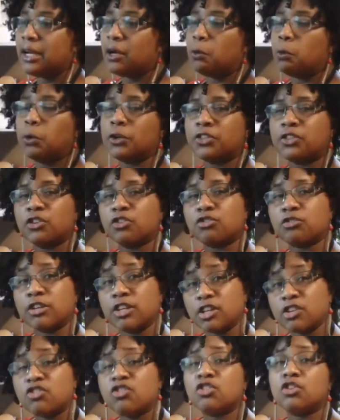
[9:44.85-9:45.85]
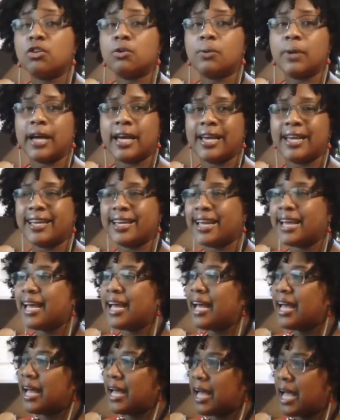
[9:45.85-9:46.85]
With the traditional way,
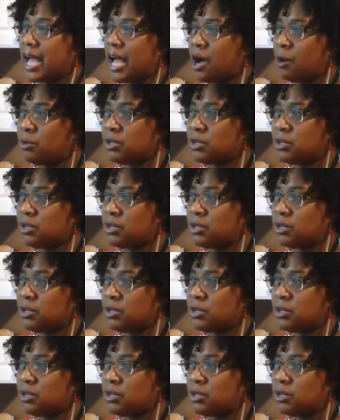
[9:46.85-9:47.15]
I